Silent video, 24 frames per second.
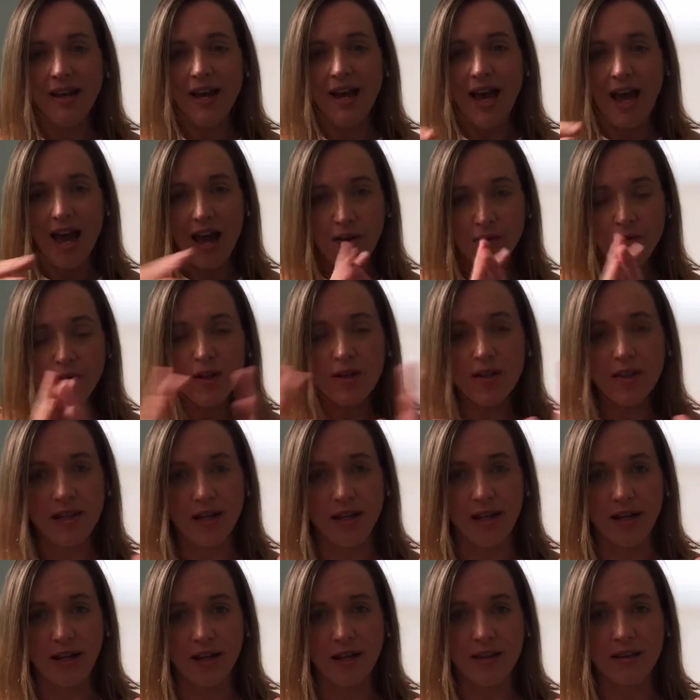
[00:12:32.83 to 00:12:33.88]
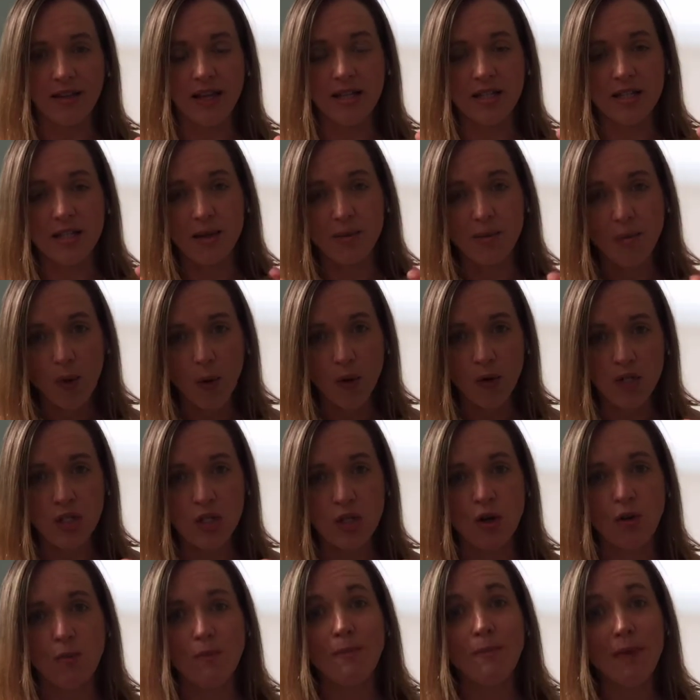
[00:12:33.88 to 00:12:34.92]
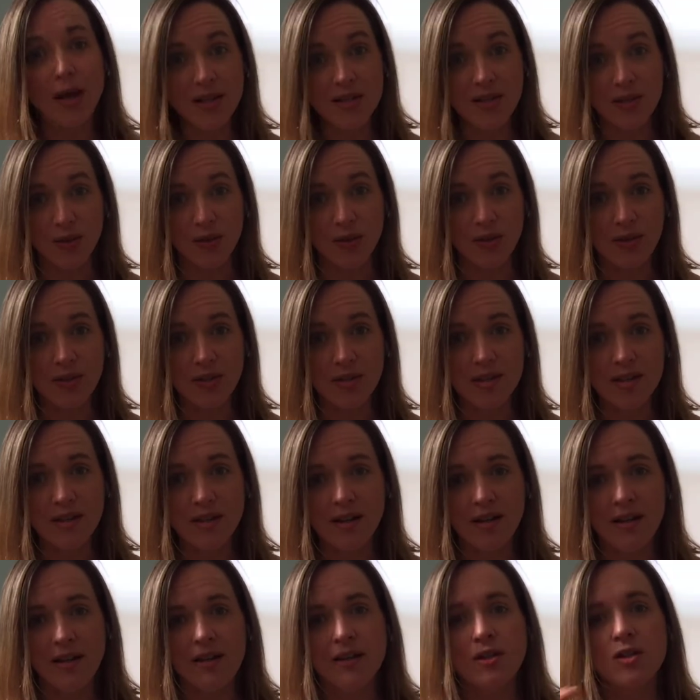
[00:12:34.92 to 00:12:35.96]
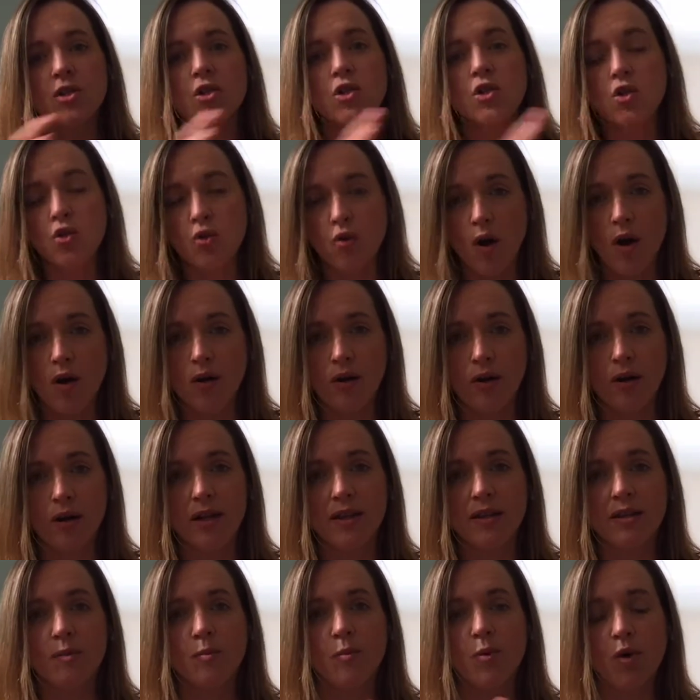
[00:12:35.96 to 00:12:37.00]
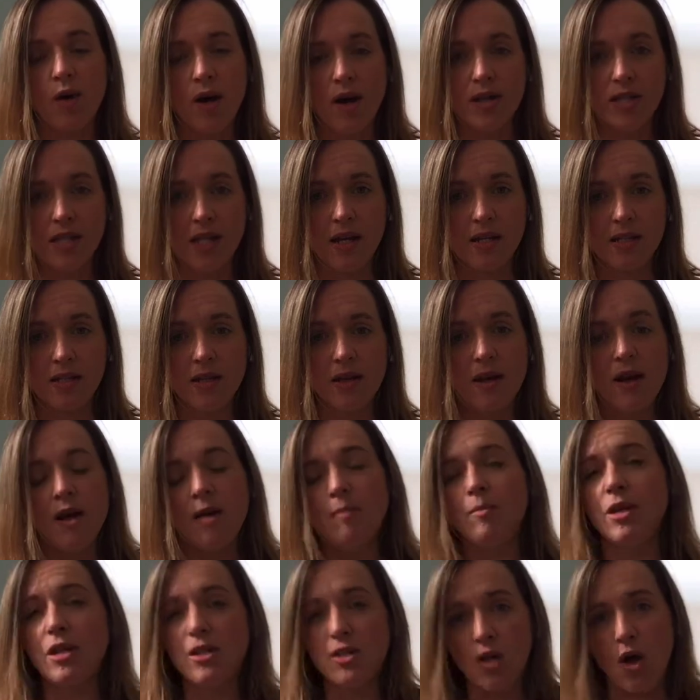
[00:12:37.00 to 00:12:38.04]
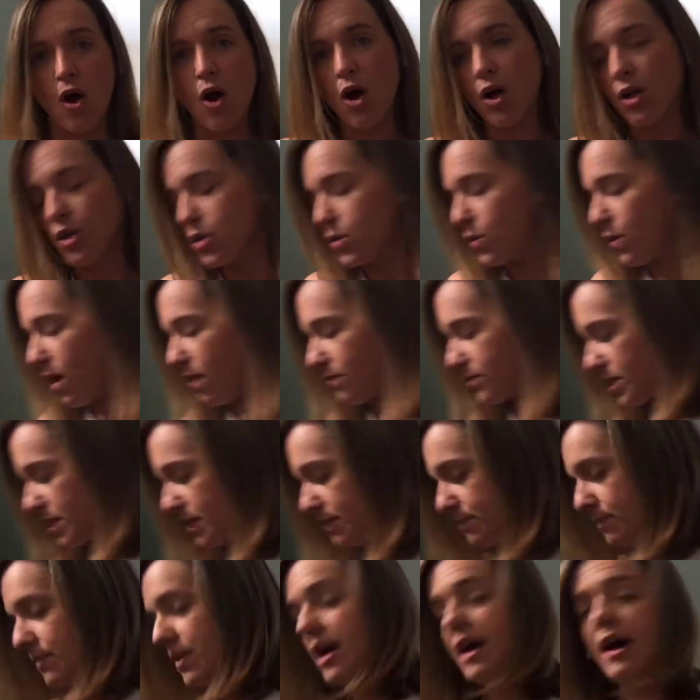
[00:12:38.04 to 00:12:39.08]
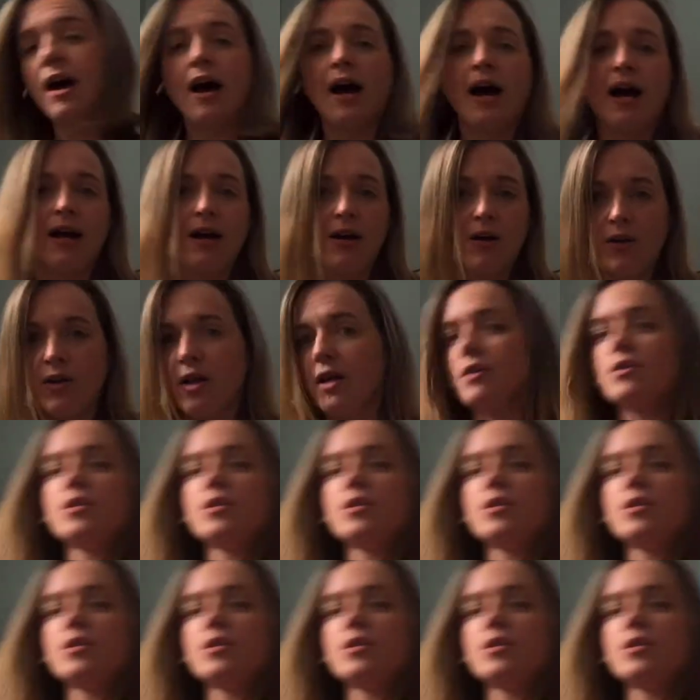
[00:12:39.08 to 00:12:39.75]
everything that supports your muscles stronger in the process. Because all too often, I'll